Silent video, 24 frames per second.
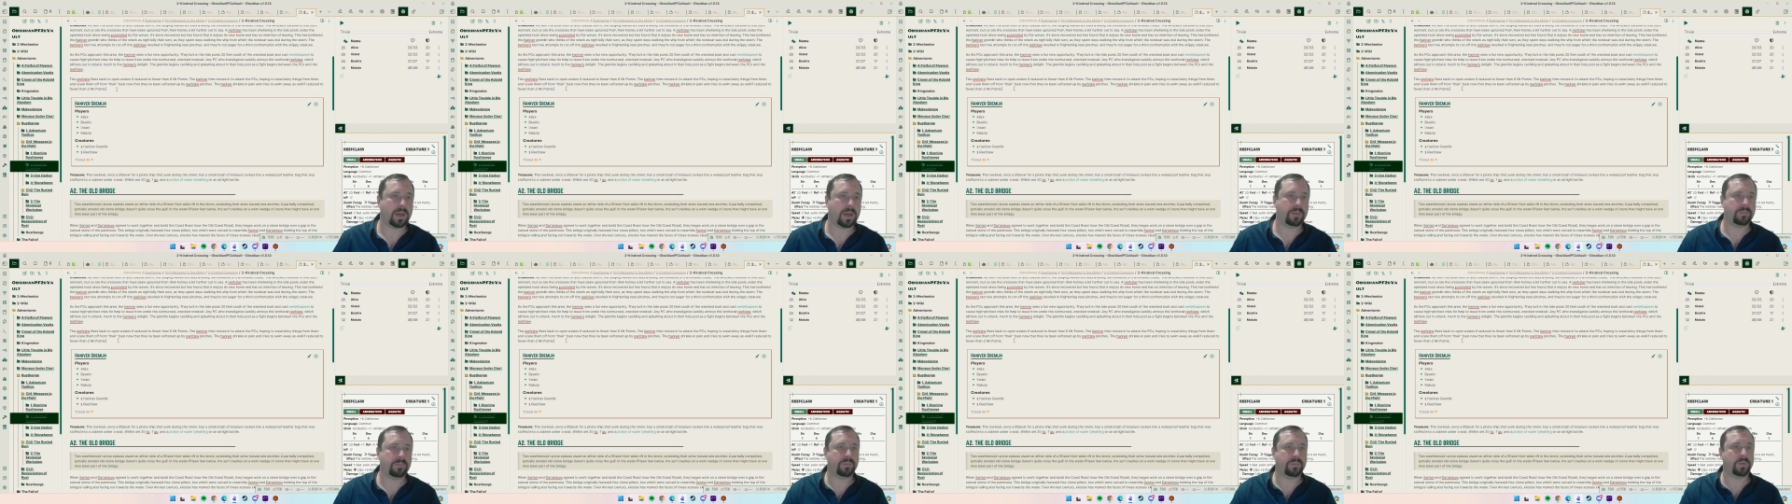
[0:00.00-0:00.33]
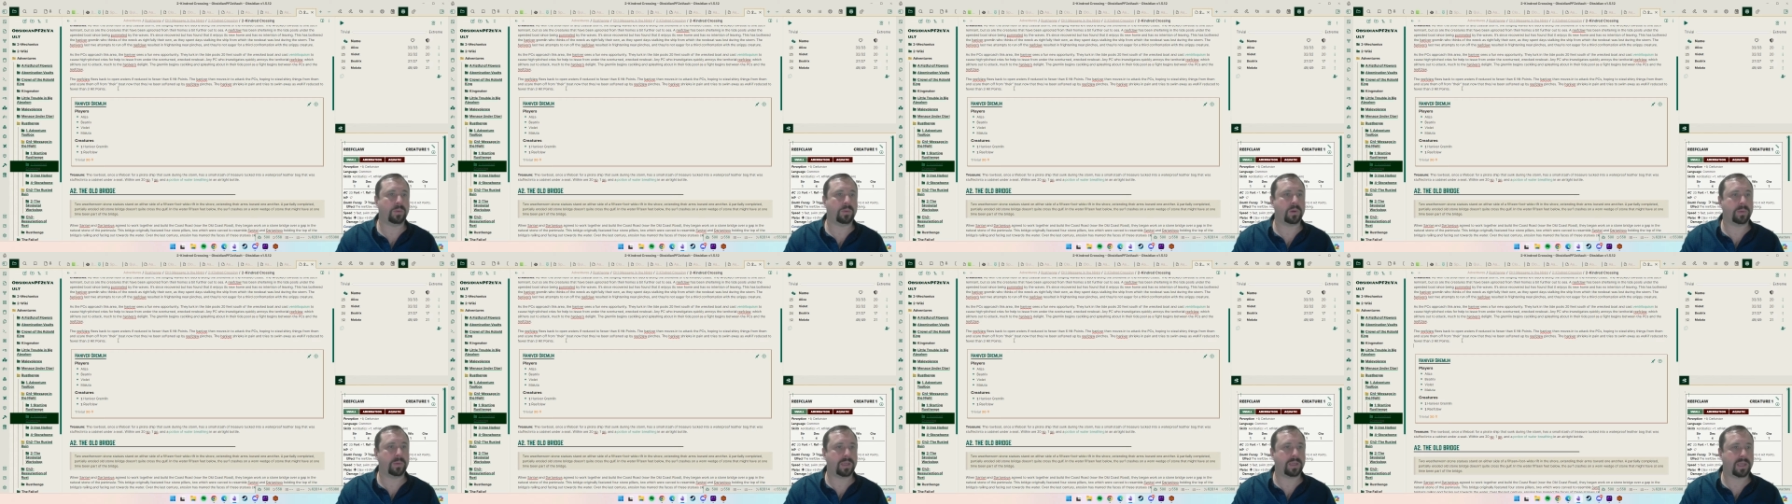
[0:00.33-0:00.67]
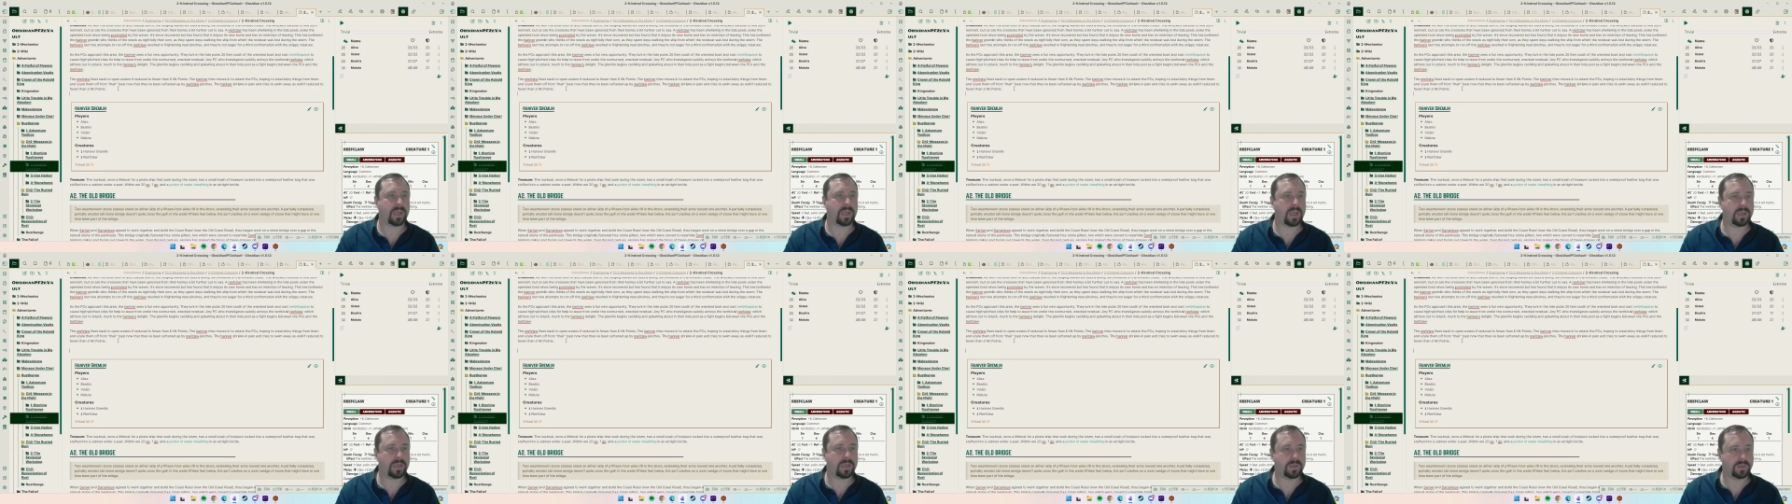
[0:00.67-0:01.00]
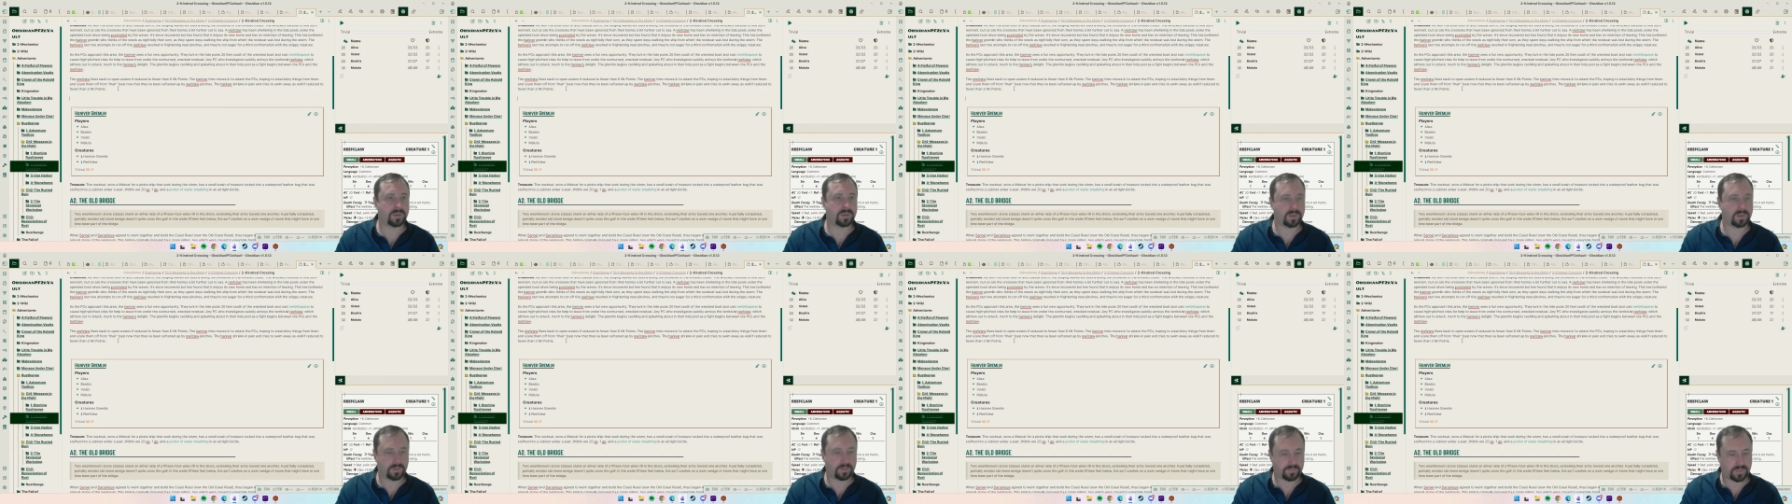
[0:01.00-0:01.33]
But what we
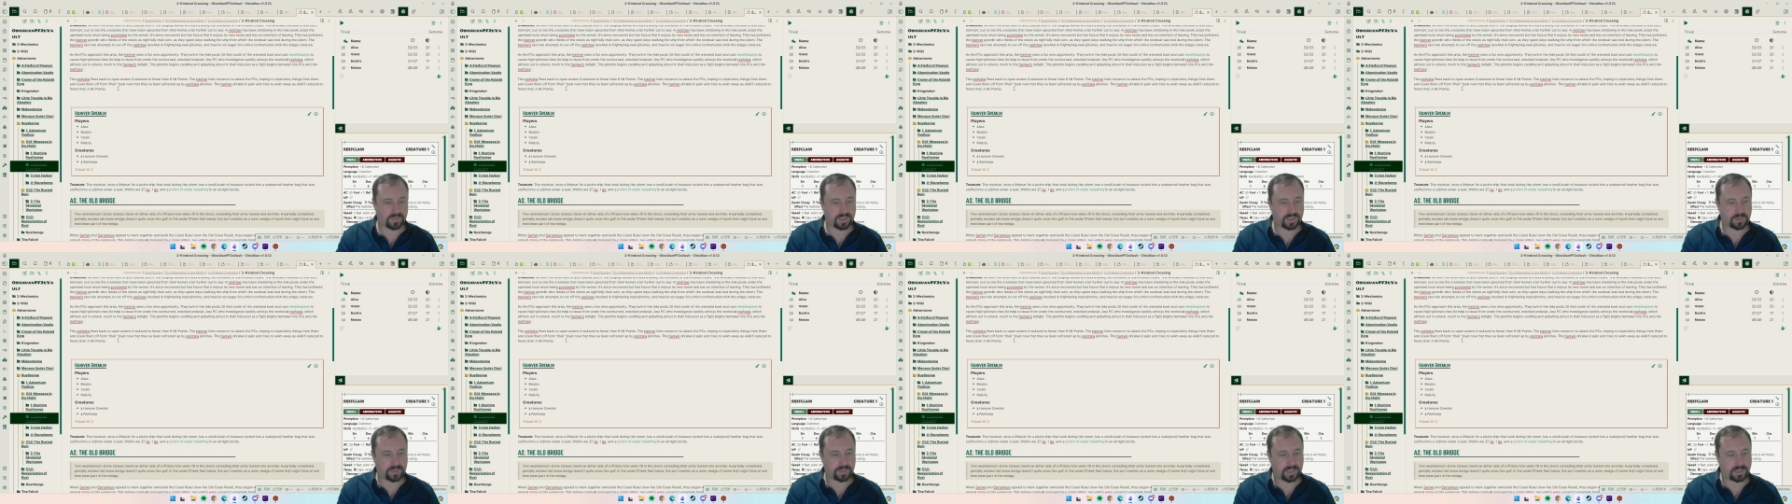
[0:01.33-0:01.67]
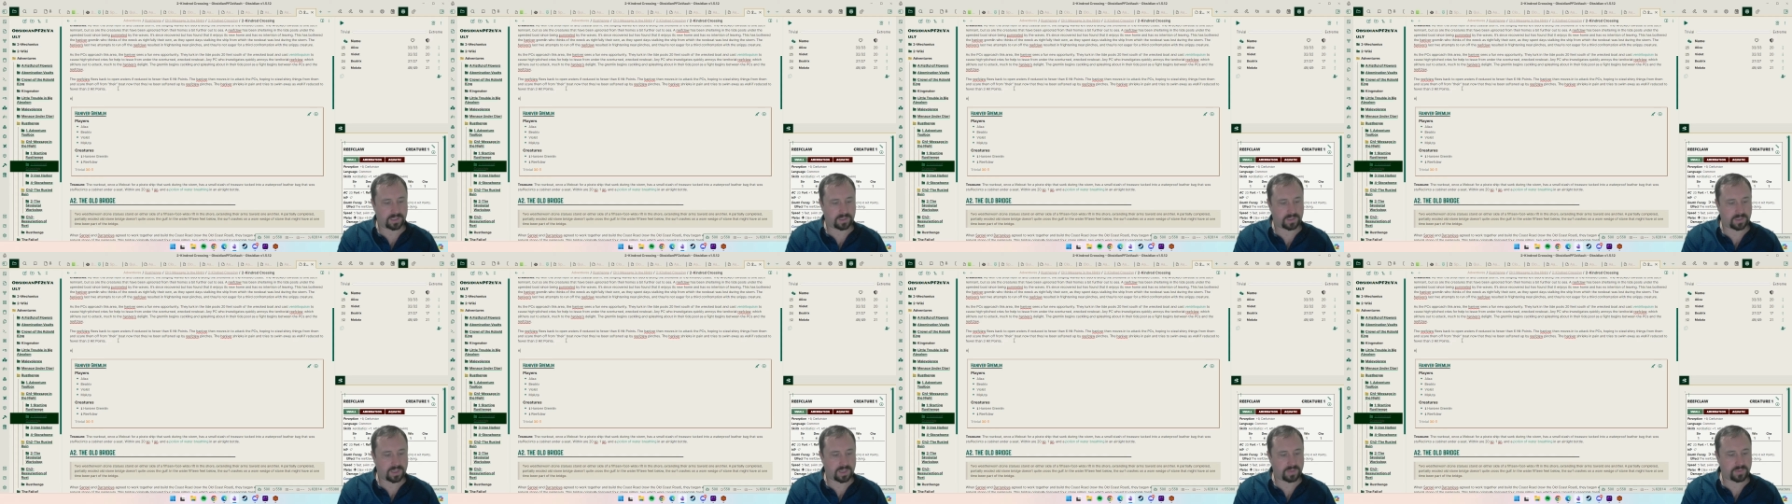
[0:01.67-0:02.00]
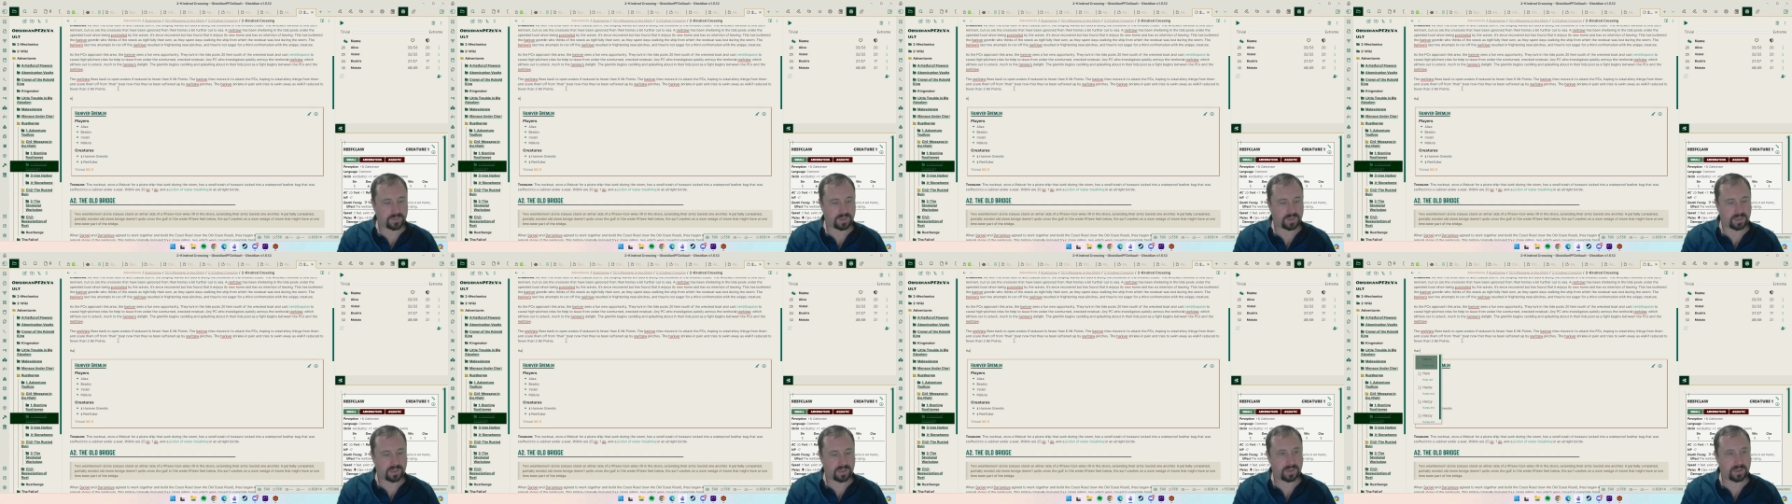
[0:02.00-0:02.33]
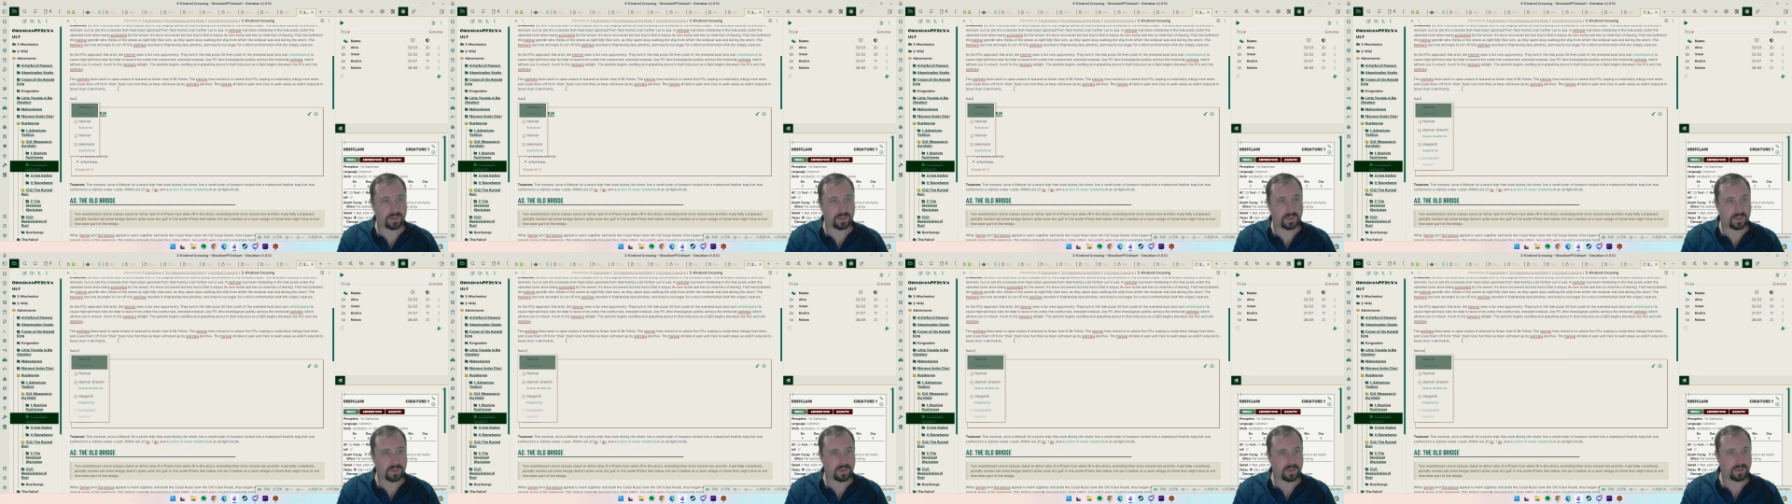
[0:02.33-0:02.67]
can do is we can type
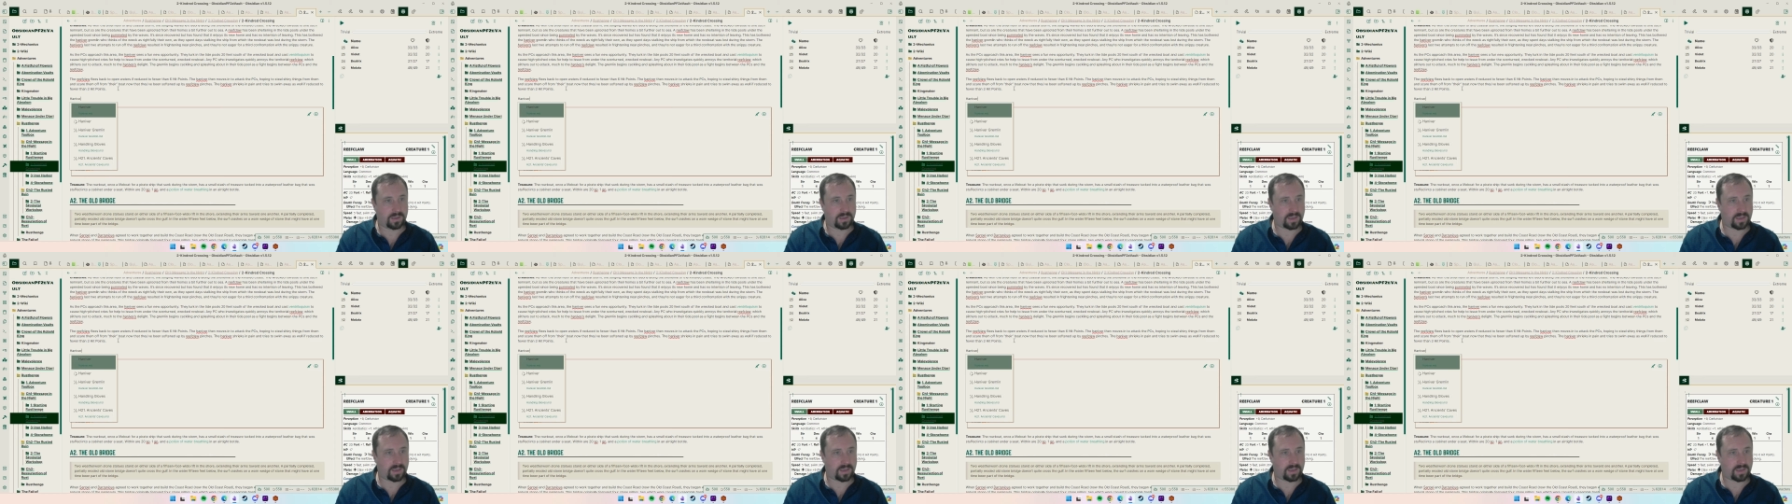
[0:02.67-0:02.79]
in